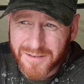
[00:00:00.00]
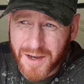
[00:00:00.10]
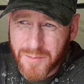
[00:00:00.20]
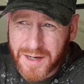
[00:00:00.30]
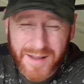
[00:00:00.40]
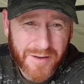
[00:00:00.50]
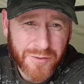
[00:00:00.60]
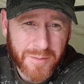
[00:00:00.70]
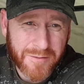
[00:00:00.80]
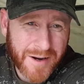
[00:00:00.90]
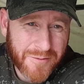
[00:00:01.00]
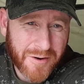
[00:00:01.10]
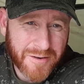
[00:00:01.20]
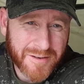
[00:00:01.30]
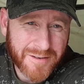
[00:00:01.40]
then immediately after on my red
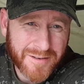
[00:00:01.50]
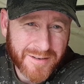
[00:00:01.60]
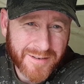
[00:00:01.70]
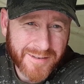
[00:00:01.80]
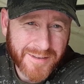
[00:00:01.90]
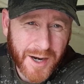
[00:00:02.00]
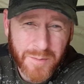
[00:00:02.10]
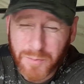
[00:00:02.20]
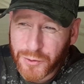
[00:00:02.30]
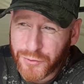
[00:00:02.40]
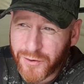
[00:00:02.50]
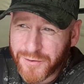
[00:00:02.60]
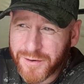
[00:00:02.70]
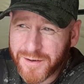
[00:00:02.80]
rod, then on my blue rod,